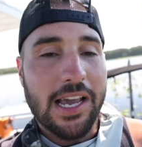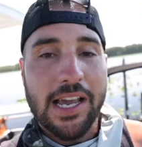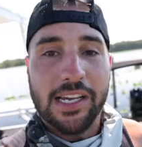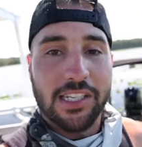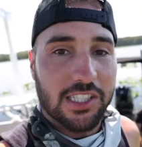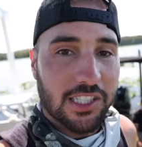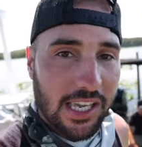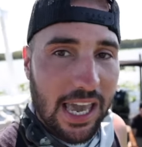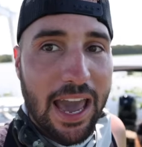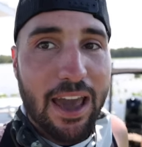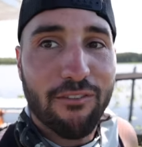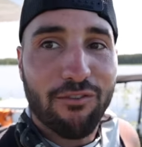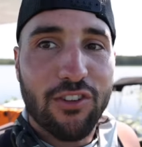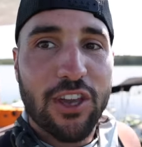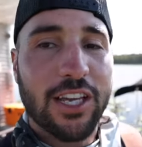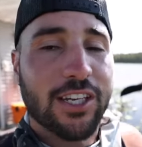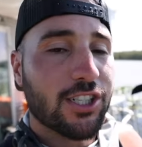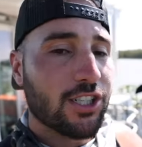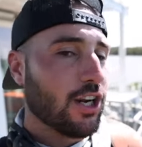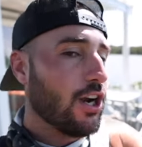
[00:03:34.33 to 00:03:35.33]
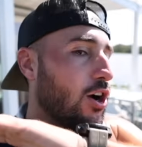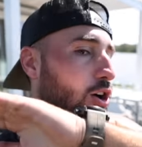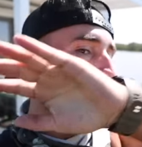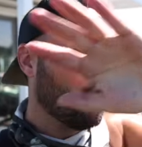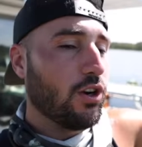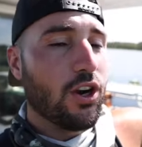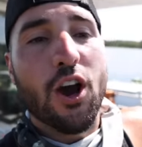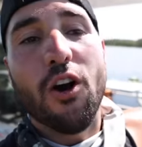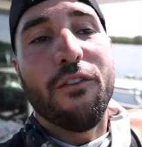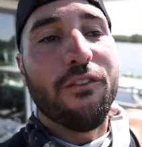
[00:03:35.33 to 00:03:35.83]
It's catfish
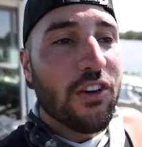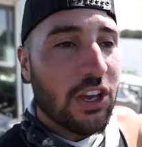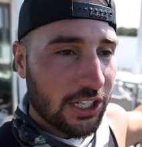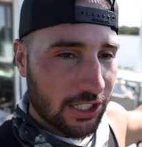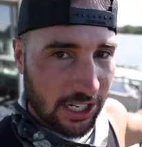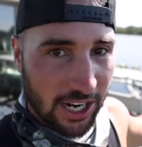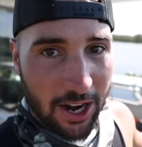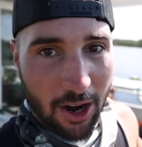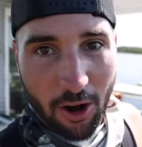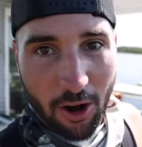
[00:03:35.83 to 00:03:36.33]
or no fish at